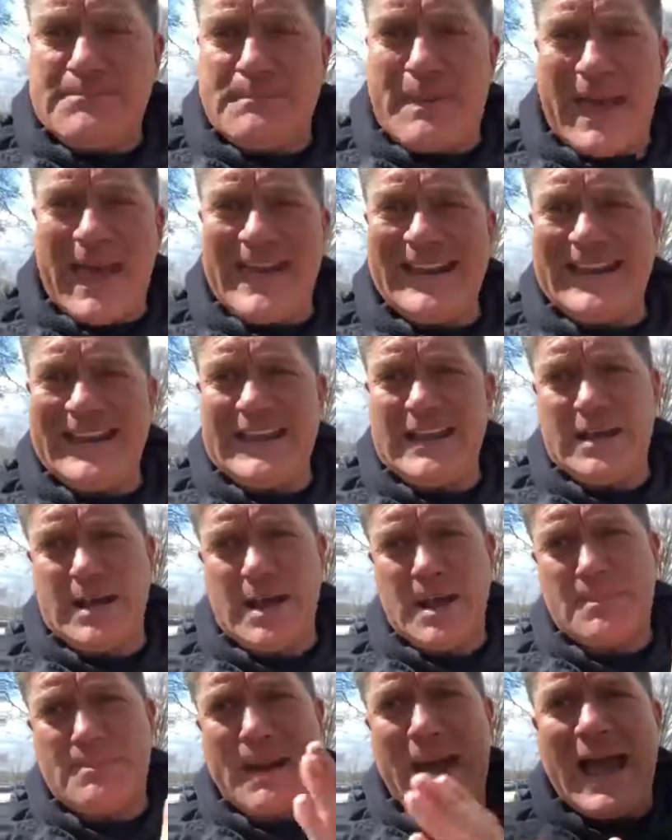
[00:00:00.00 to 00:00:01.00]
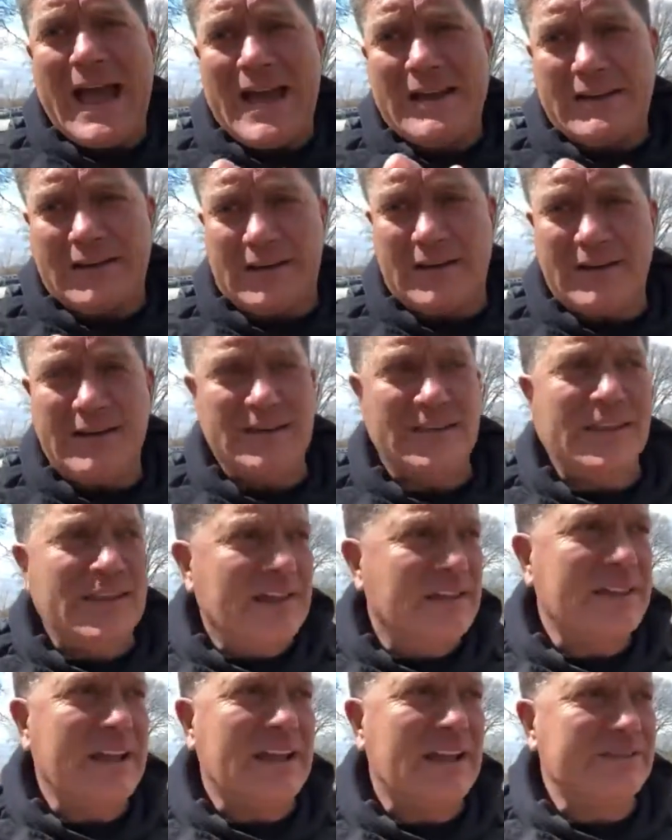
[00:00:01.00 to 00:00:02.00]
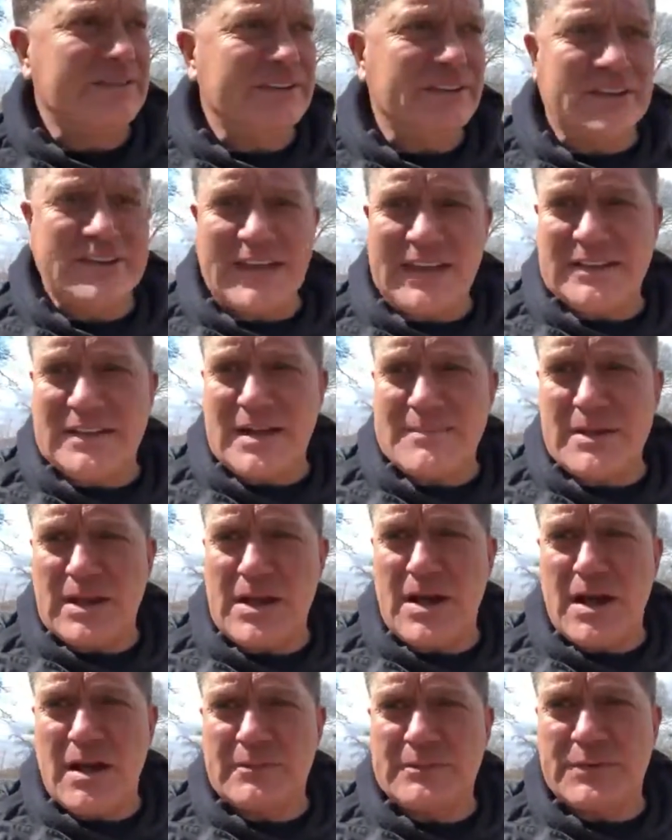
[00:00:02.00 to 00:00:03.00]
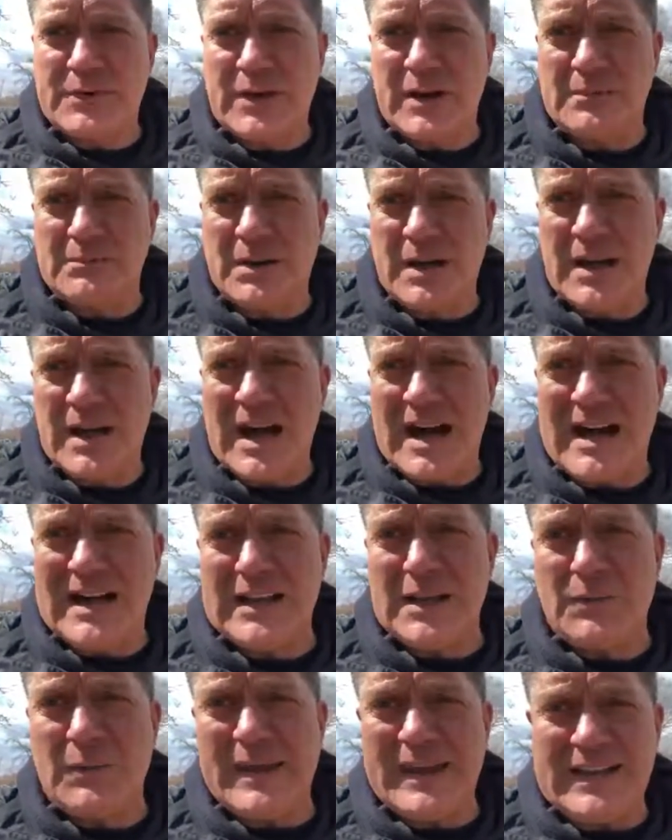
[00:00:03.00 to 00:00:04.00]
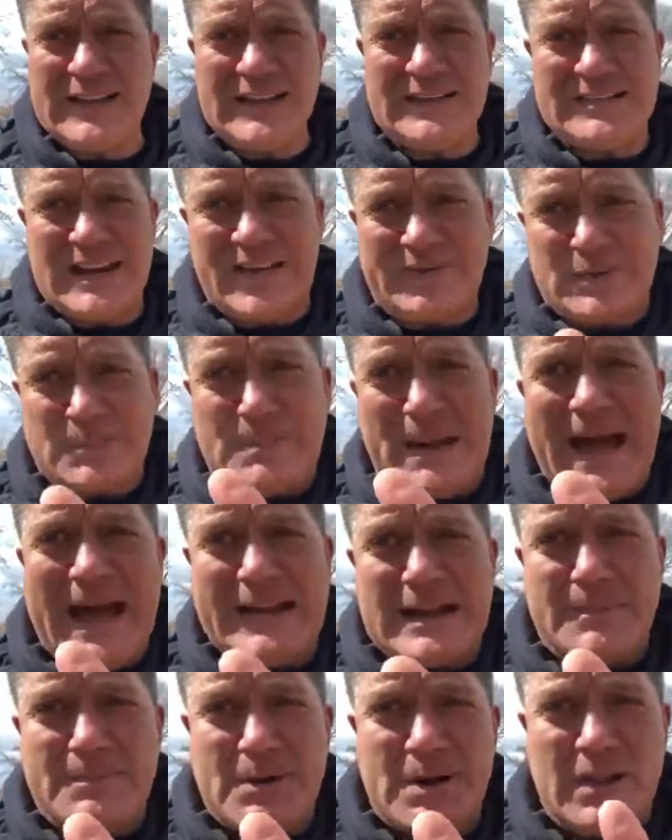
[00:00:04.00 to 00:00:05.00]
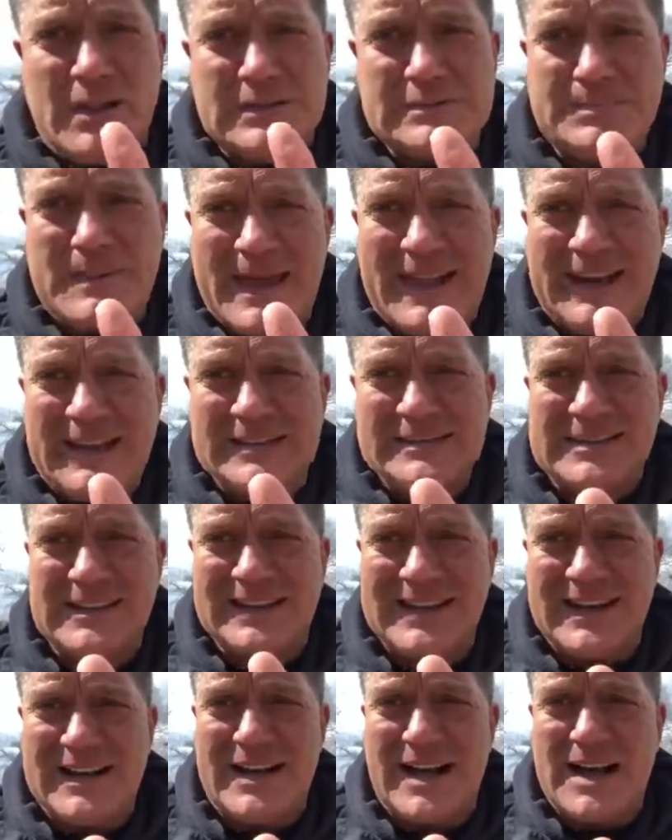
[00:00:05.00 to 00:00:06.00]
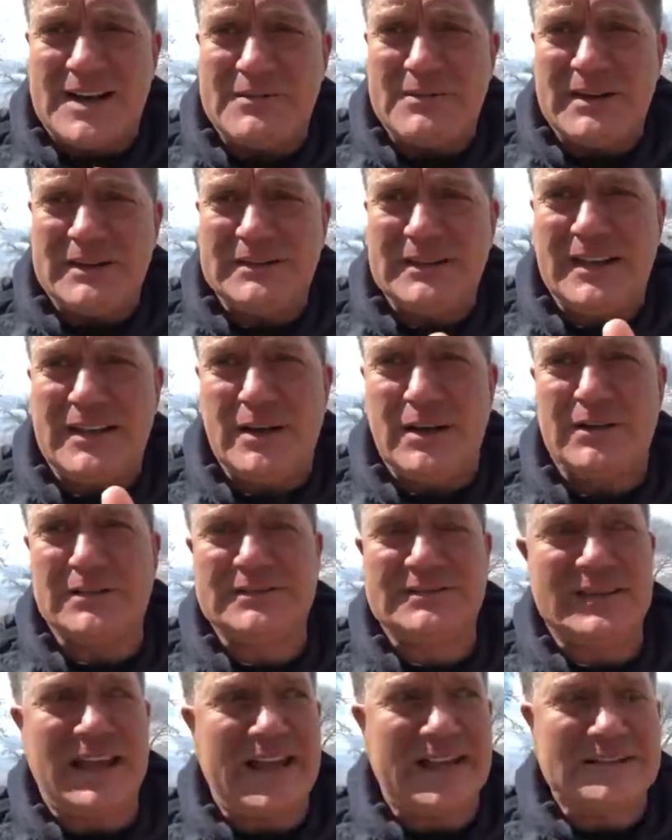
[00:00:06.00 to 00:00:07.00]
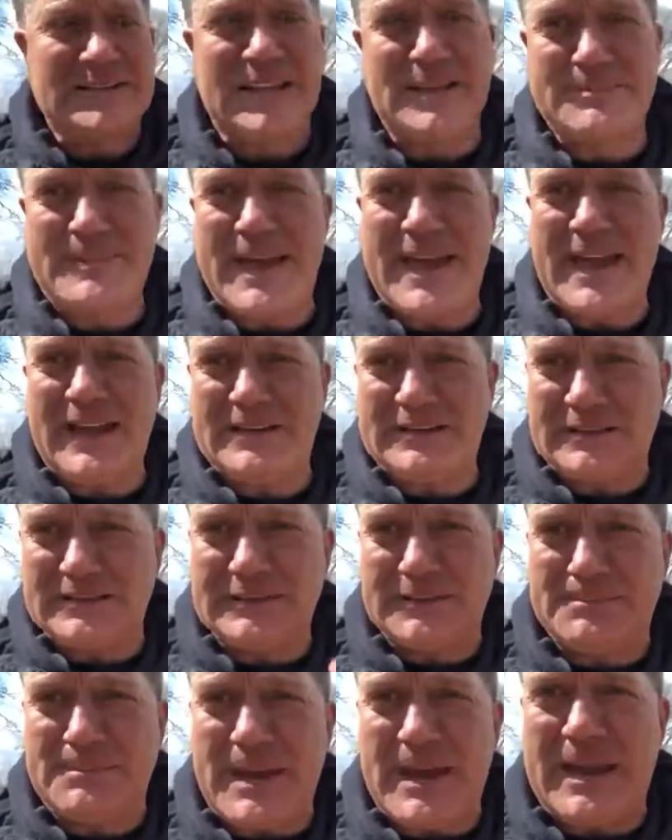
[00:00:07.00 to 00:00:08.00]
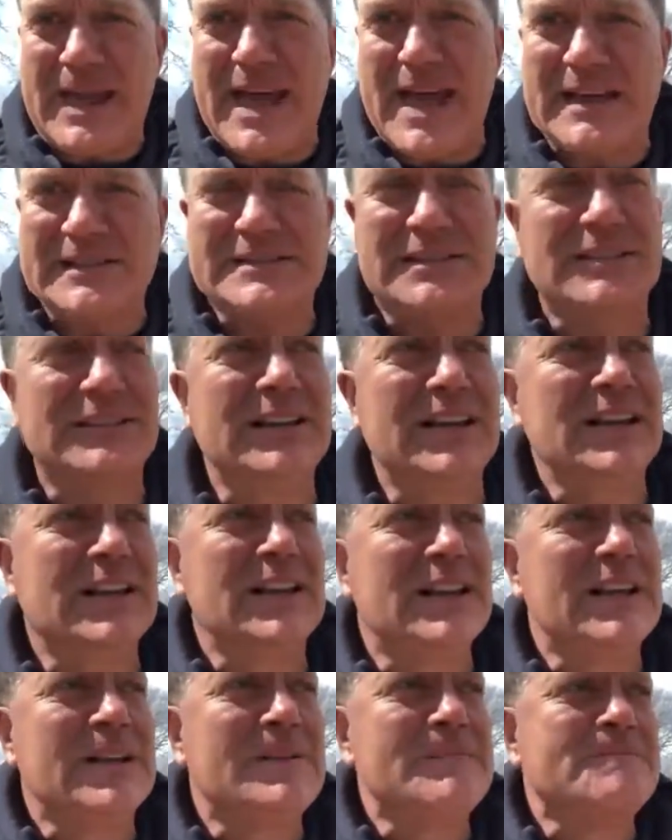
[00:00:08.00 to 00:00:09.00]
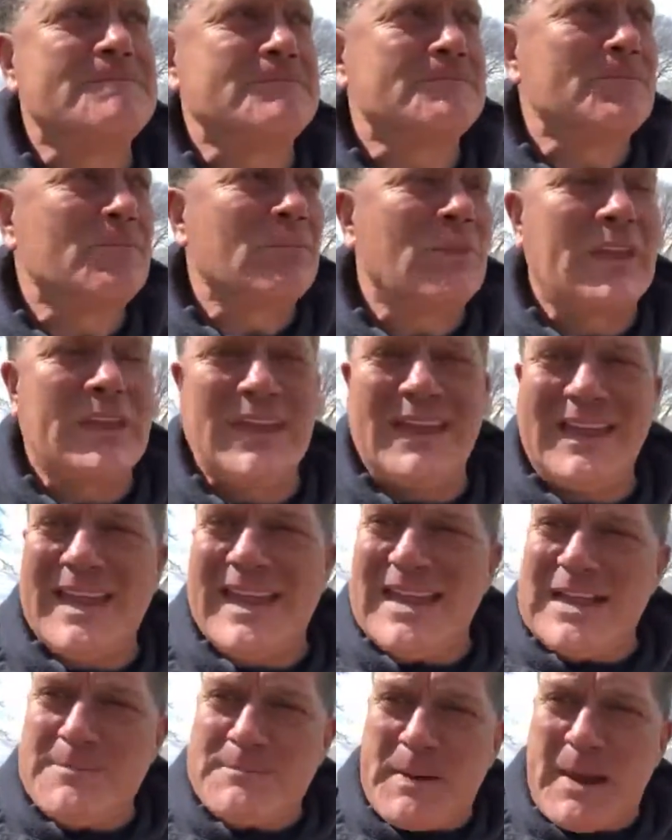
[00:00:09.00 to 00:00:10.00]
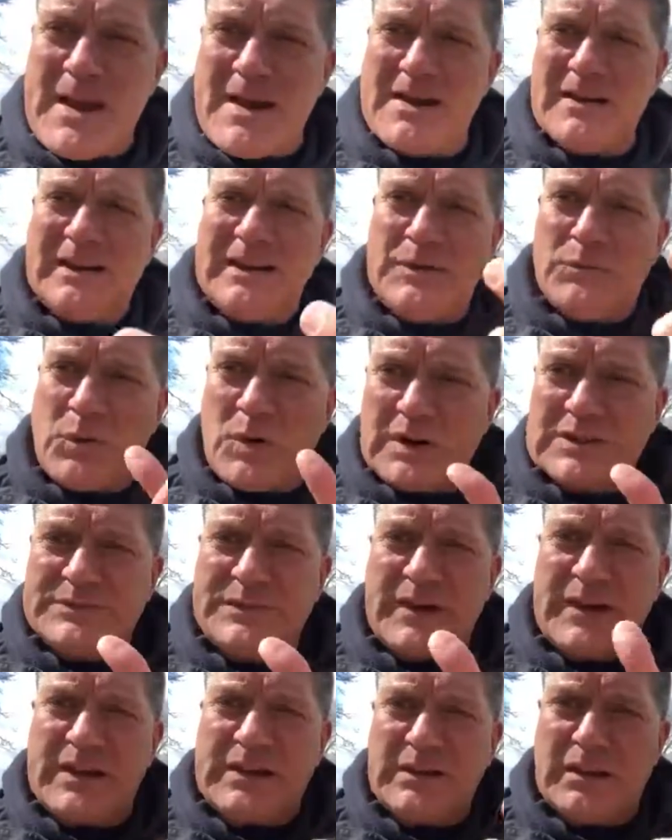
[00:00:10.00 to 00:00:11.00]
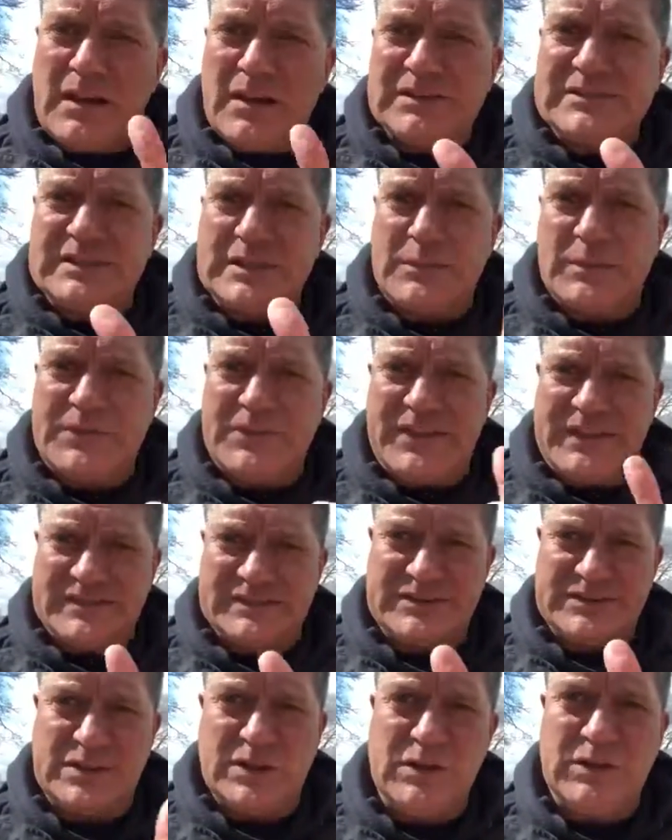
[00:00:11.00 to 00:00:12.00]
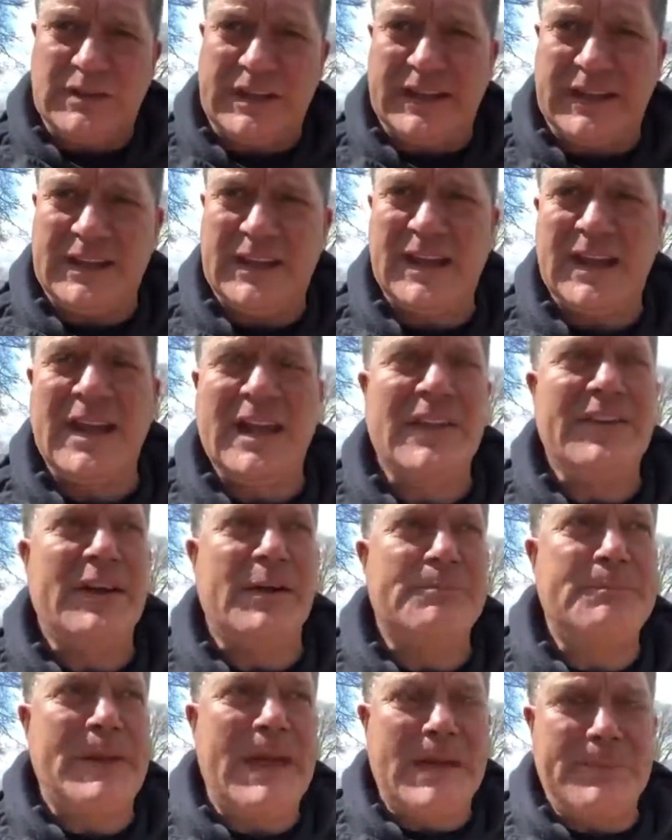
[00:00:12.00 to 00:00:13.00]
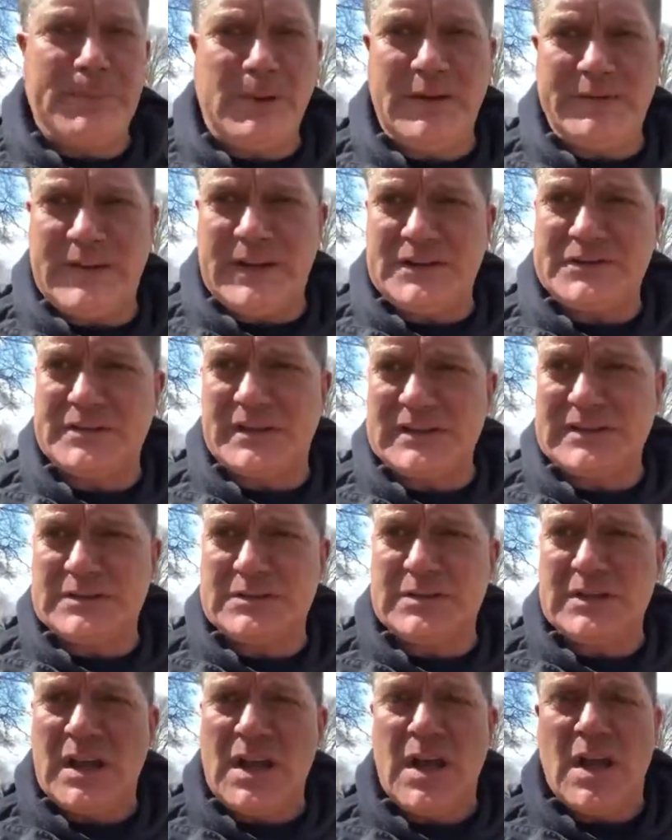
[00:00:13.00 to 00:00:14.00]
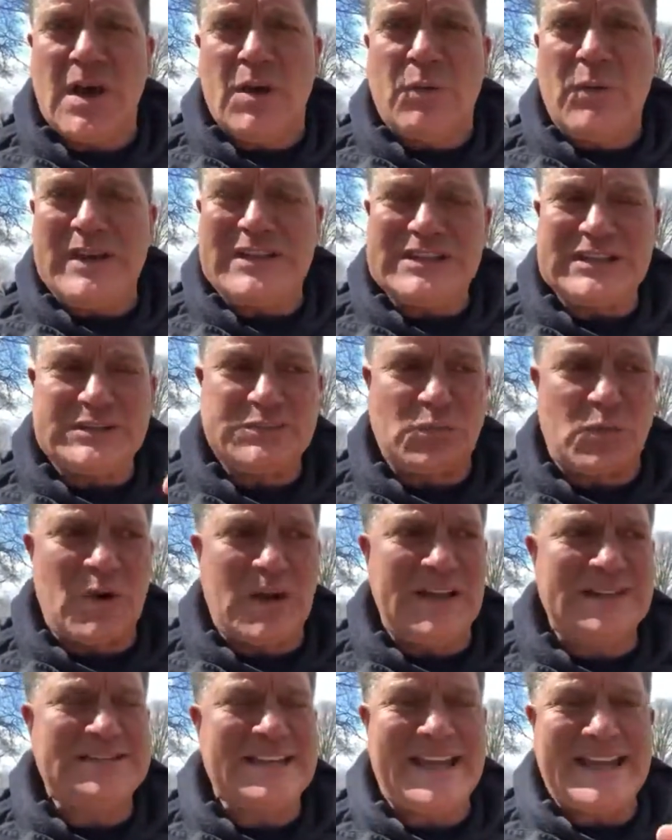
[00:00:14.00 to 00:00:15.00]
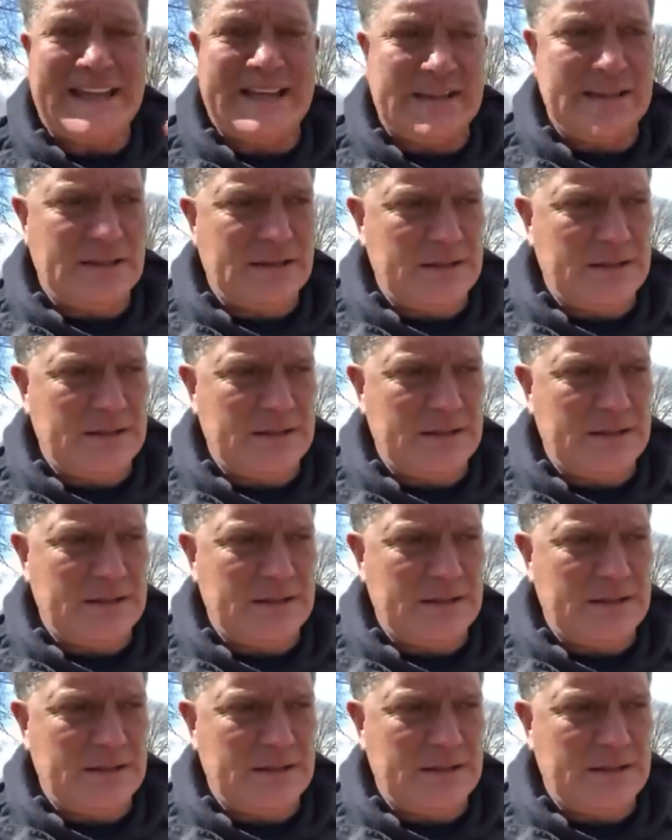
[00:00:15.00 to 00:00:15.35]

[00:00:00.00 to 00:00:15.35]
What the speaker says: named Penny Packer. Think of your kid coming home from Halloween and you have to pack up all those pennies and get 100, you know, take it to the bank, big hassle. He apparently works very closely with this Thule. They're people of interest. We just want to...